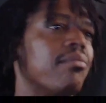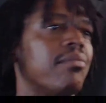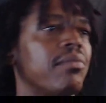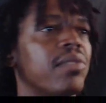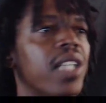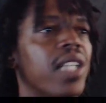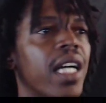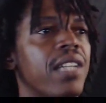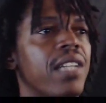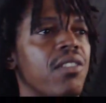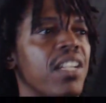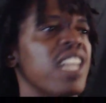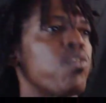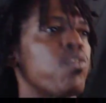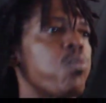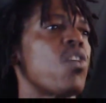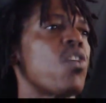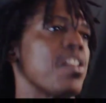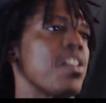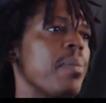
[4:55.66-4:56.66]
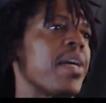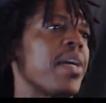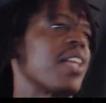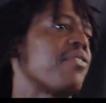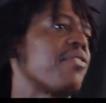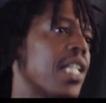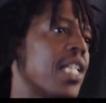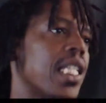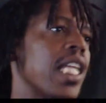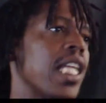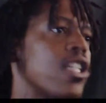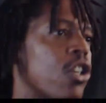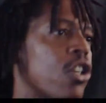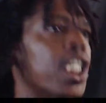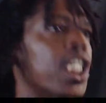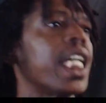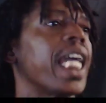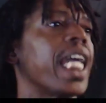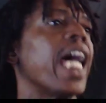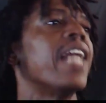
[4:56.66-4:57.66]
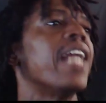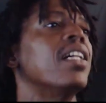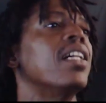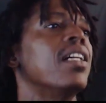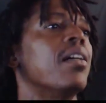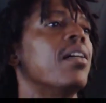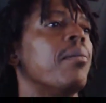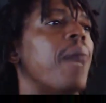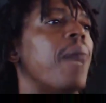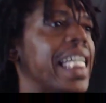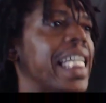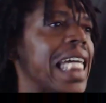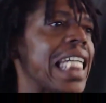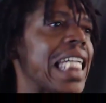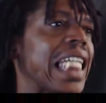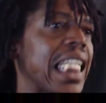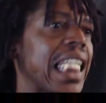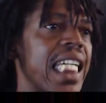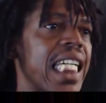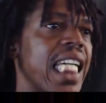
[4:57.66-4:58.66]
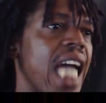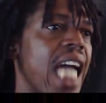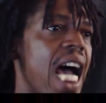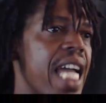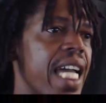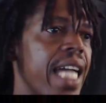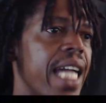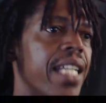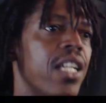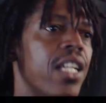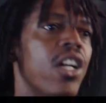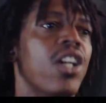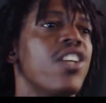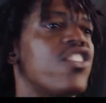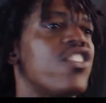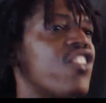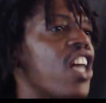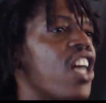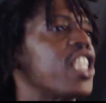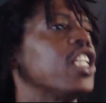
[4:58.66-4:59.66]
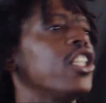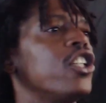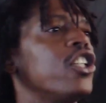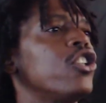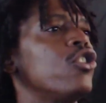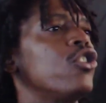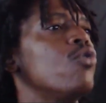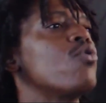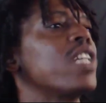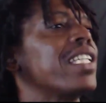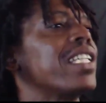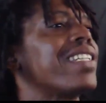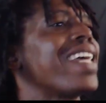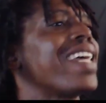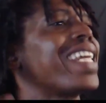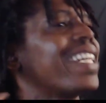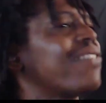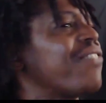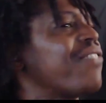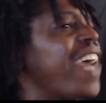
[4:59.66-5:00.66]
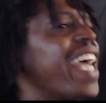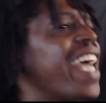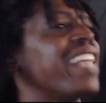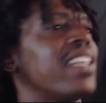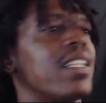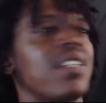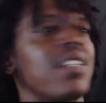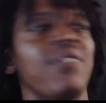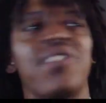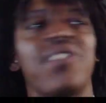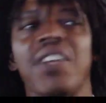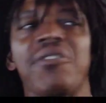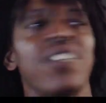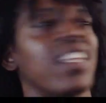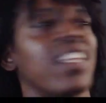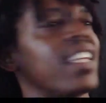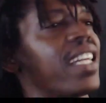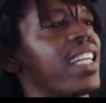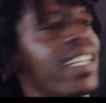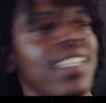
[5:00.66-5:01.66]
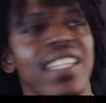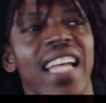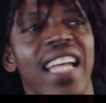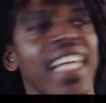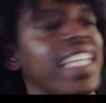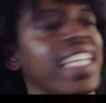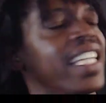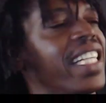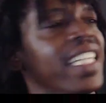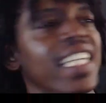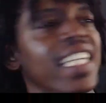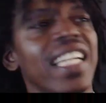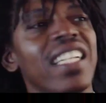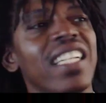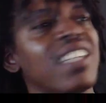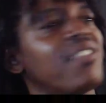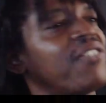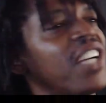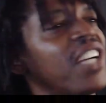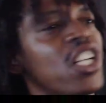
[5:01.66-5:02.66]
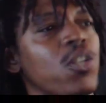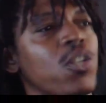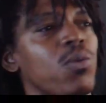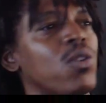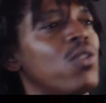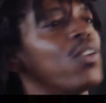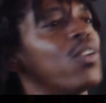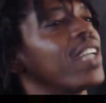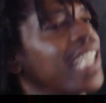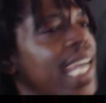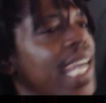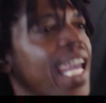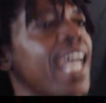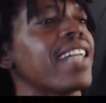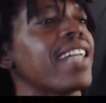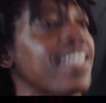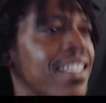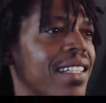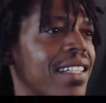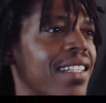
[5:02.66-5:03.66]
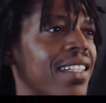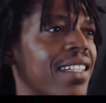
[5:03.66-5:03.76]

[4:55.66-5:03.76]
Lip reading: Okay, so that's one of the benefits that you're going to get by getting an EIN. Suddenly you can take advantage of different things that the individual can't.